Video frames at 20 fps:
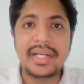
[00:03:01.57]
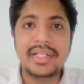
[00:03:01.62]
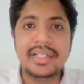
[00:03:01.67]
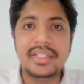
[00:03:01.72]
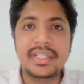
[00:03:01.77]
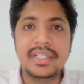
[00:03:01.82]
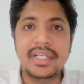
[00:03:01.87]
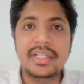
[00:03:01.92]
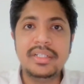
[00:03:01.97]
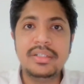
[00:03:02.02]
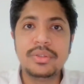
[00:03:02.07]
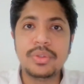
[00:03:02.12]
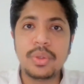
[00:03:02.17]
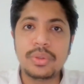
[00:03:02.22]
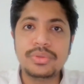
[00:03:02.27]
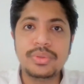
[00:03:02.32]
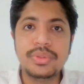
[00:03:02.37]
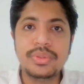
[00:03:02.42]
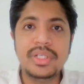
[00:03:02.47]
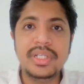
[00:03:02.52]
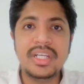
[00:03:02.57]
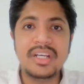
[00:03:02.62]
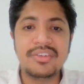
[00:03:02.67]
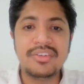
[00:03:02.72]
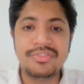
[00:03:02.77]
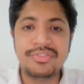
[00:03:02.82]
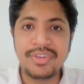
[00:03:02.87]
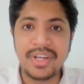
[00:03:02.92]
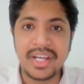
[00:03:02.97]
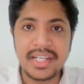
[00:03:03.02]
and it not
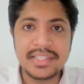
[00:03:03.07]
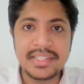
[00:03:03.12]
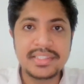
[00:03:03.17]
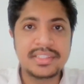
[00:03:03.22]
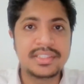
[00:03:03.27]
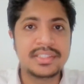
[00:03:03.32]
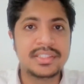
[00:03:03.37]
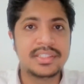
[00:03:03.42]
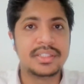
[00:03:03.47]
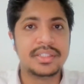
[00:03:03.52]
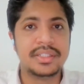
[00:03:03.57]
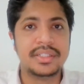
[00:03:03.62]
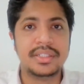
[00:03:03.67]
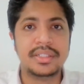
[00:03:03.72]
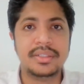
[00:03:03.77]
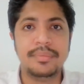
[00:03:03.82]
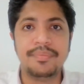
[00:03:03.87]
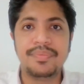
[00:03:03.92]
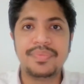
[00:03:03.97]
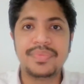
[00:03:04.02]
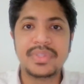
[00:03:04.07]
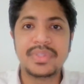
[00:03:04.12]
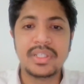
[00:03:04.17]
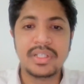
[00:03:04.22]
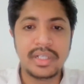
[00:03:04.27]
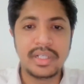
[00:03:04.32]
only affects the